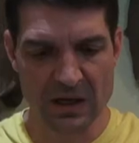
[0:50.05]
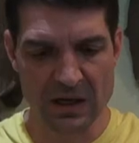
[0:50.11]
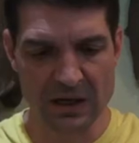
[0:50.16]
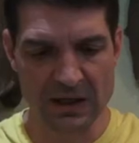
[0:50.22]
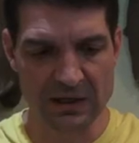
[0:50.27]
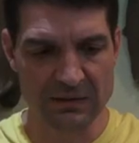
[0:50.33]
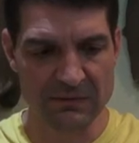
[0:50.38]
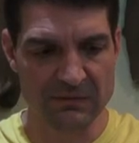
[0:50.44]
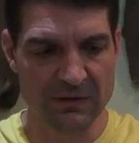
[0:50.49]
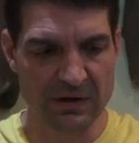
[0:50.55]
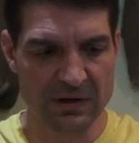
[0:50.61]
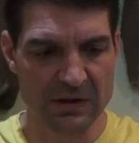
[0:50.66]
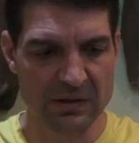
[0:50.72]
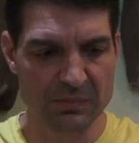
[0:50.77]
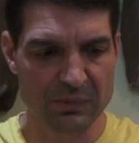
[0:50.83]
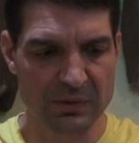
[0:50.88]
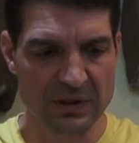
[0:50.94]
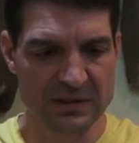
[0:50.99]
am very
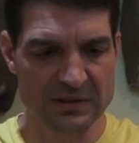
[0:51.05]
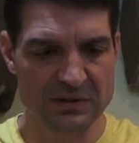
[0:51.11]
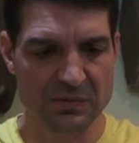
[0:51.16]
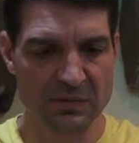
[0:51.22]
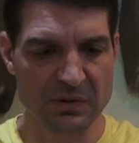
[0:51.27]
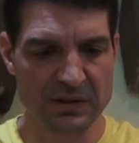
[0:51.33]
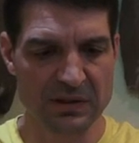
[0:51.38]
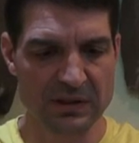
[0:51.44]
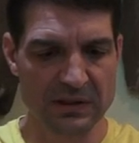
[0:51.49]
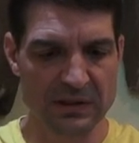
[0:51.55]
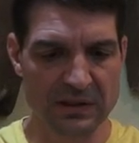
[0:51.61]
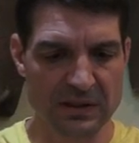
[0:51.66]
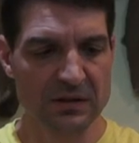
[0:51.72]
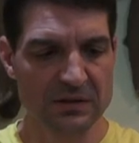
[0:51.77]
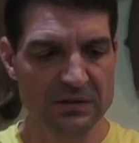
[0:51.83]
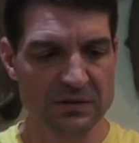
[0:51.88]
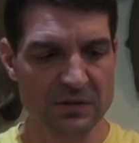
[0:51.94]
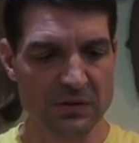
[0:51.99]
impressed with it.
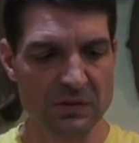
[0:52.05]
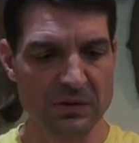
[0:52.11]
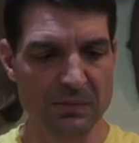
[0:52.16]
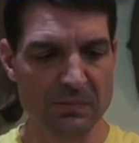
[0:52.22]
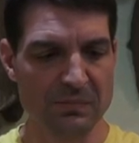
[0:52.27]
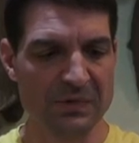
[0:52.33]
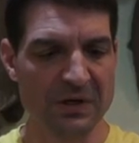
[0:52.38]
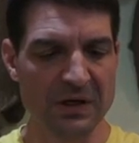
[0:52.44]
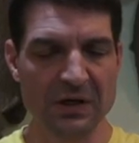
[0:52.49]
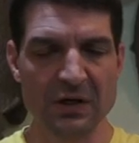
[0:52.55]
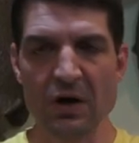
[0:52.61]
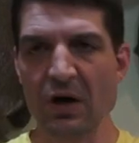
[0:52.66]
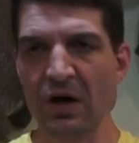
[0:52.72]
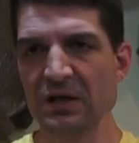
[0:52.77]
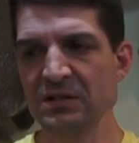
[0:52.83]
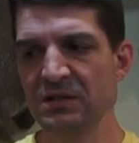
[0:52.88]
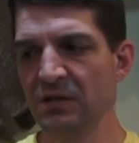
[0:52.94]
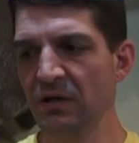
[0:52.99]
So the
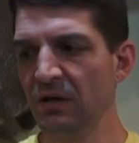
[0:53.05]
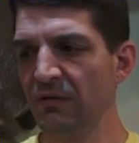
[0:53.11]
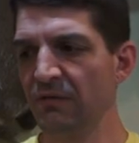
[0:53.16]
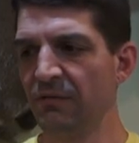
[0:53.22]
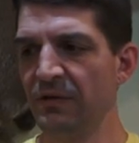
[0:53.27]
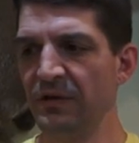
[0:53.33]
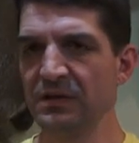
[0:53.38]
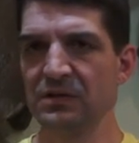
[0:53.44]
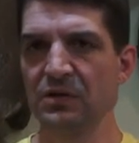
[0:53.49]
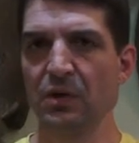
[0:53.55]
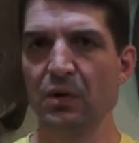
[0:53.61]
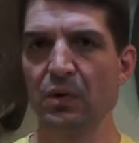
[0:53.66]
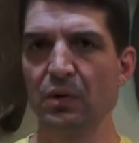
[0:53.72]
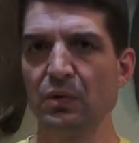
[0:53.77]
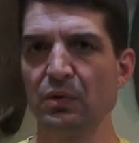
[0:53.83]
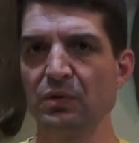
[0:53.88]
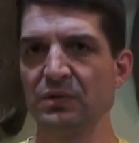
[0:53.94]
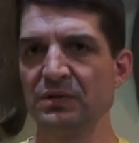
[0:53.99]
cost of this
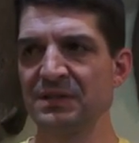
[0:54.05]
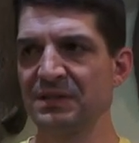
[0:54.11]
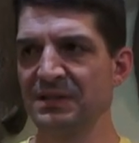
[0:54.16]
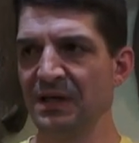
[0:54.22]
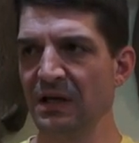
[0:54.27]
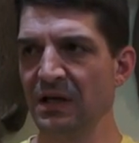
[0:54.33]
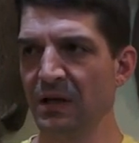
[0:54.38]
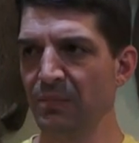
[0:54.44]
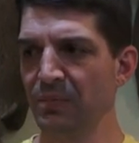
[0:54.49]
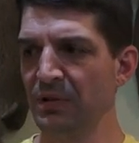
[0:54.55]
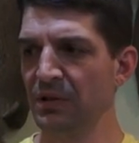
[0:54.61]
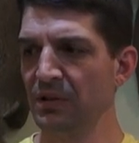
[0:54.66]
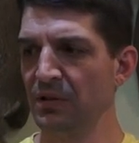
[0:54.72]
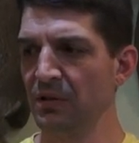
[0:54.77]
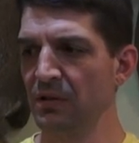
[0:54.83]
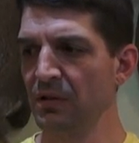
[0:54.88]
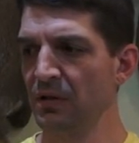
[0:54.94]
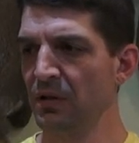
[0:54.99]
whole setup
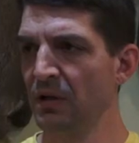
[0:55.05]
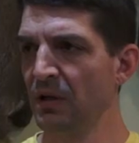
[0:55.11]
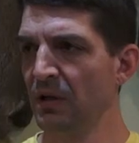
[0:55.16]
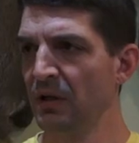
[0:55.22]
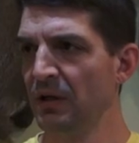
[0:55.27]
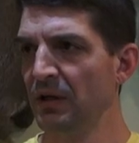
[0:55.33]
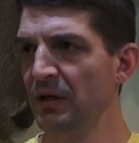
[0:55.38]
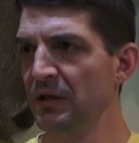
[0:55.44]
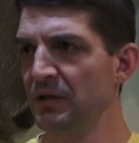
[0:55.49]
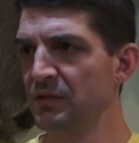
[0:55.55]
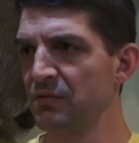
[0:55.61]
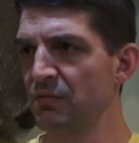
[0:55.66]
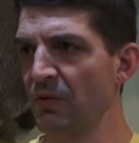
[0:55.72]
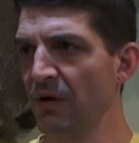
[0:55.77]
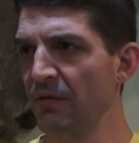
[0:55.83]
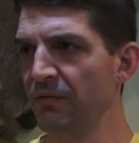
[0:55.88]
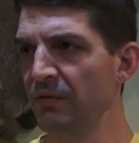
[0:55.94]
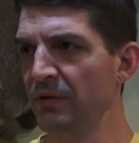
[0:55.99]
here is
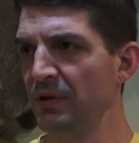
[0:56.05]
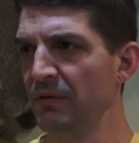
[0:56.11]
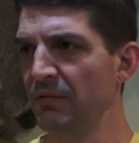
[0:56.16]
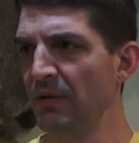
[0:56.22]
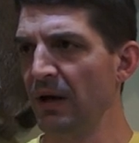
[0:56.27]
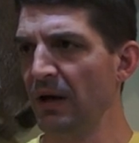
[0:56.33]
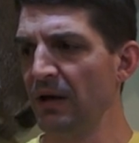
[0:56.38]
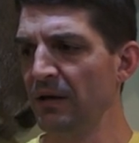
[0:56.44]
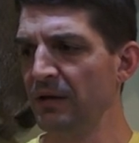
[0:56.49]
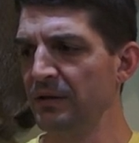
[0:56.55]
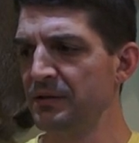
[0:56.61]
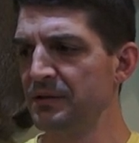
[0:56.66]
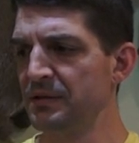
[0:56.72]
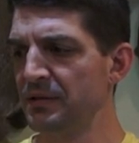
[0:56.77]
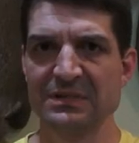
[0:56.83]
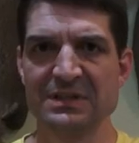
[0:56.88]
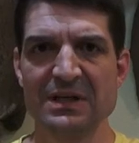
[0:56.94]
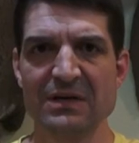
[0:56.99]
roughly around
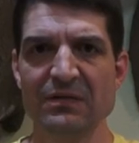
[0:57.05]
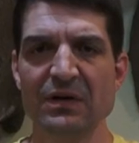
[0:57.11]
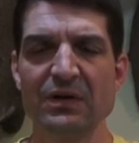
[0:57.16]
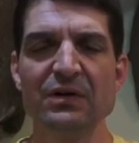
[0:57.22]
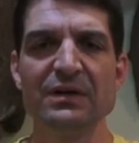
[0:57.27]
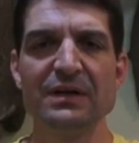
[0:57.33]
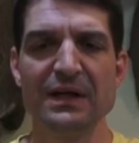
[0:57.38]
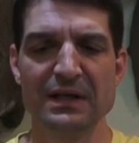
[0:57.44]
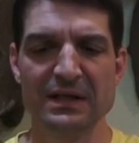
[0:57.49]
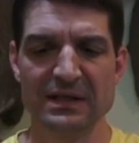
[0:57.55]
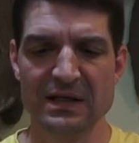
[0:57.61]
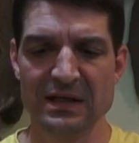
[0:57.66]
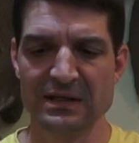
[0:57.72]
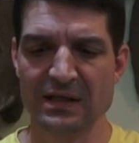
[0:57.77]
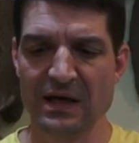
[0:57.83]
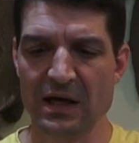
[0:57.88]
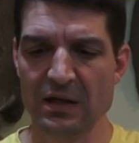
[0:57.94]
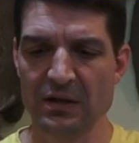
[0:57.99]

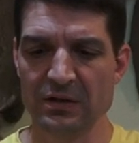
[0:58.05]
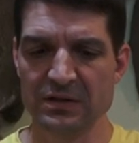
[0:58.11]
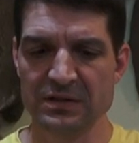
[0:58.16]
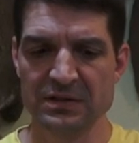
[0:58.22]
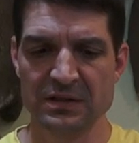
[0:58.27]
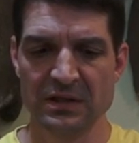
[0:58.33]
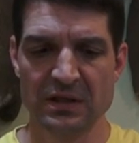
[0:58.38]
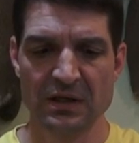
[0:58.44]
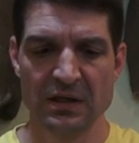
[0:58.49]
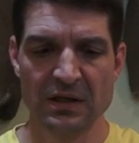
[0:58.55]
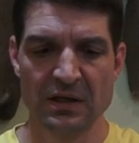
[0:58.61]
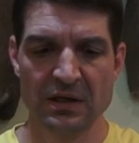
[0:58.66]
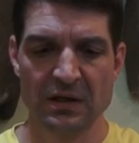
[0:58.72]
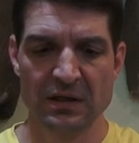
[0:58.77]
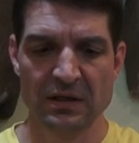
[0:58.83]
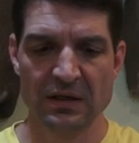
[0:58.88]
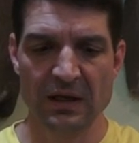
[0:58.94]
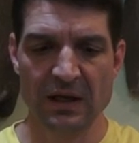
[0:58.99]
$799.
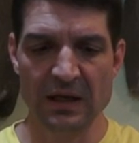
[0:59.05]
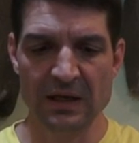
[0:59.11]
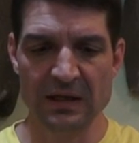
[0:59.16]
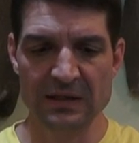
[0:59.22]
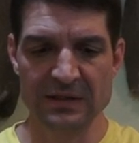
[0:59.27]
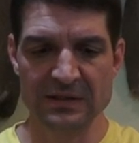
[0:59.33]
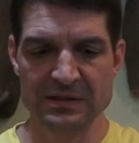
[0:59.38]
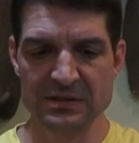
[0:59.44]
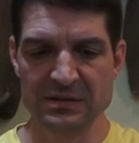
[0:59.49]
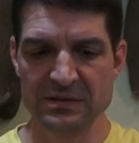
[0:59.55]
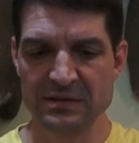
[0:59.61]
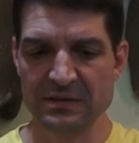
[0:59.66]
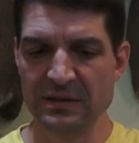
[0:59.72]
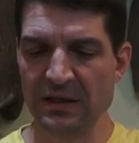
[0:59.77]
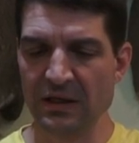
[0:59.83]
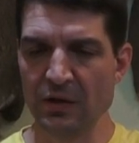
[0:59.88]
And it's the